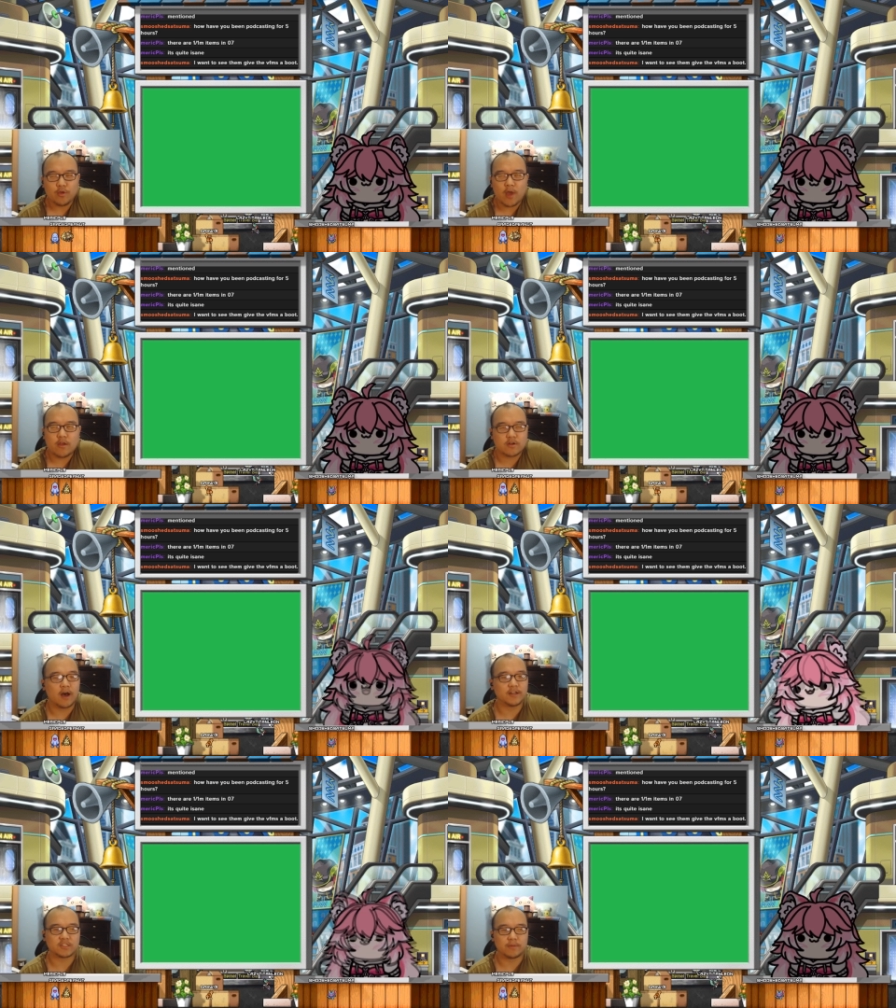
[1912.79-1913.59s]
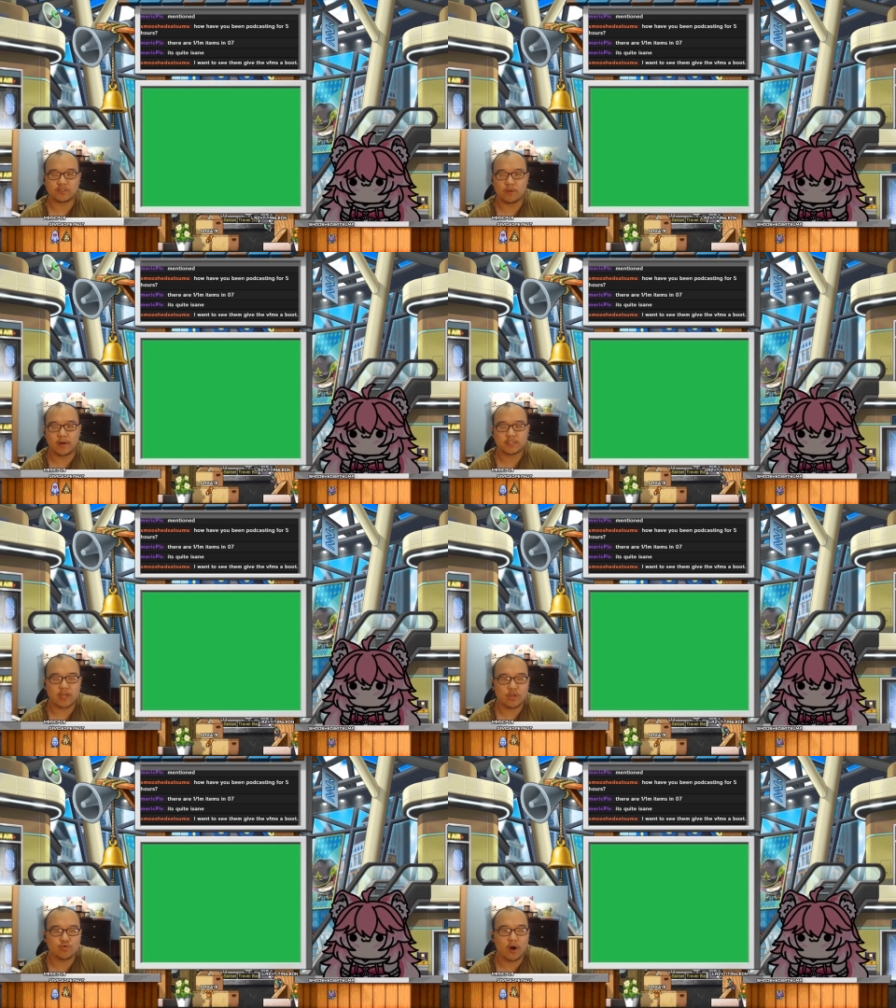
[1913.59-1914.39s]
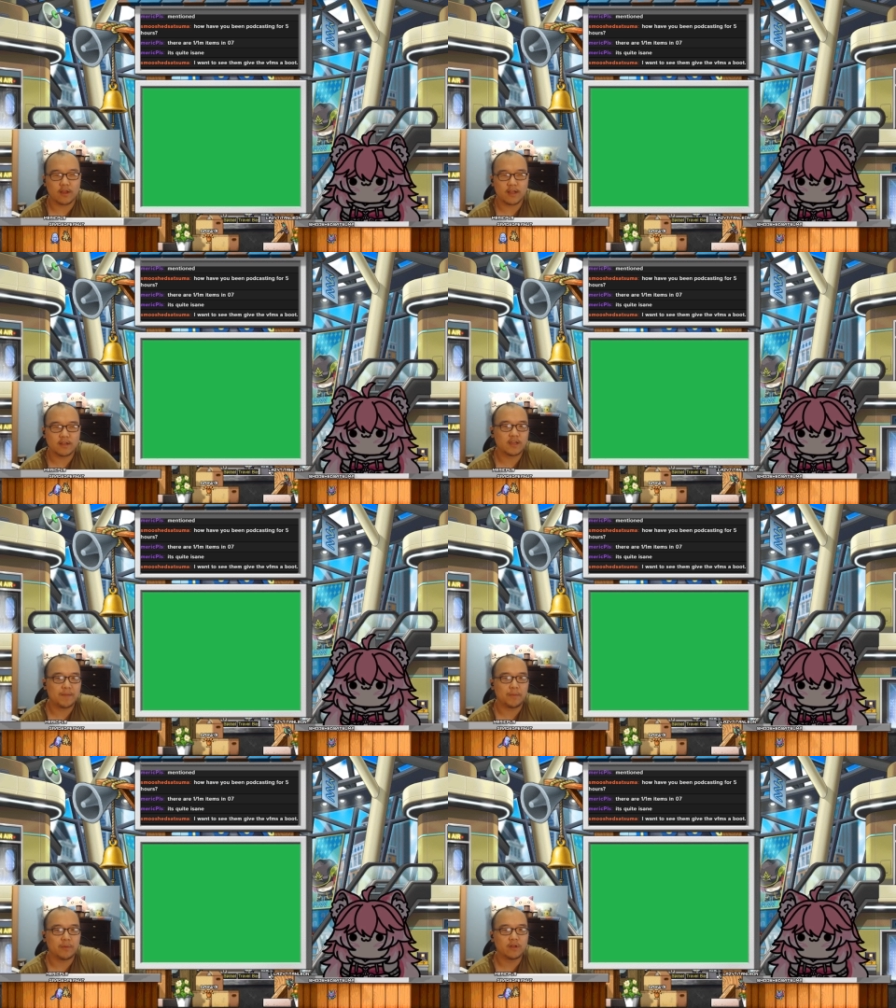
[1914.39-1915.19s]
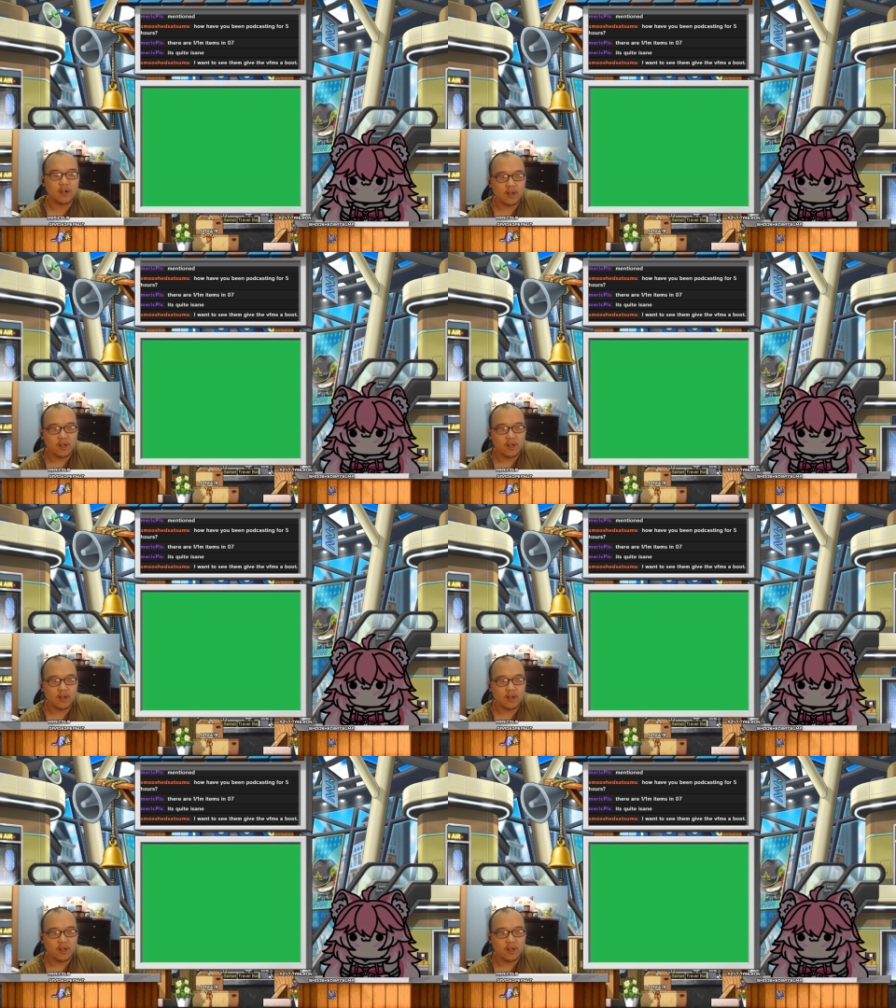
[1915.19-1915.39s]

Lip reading: hate your customers so much that you are incapable